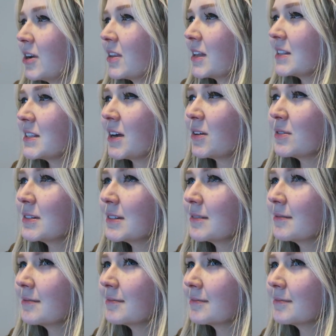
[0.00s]
Hear that sound?
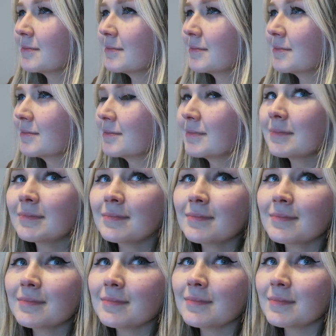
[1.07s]

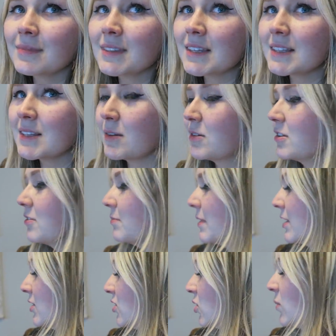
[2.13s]
It's the sound of
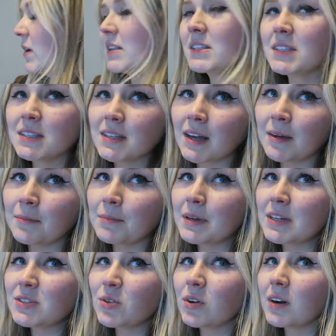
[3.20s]
my you know what's um,
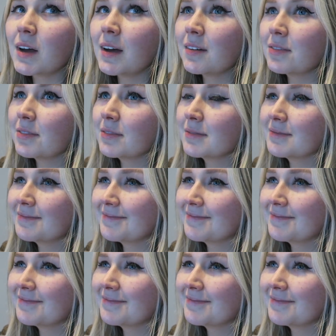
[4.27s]
being torn off.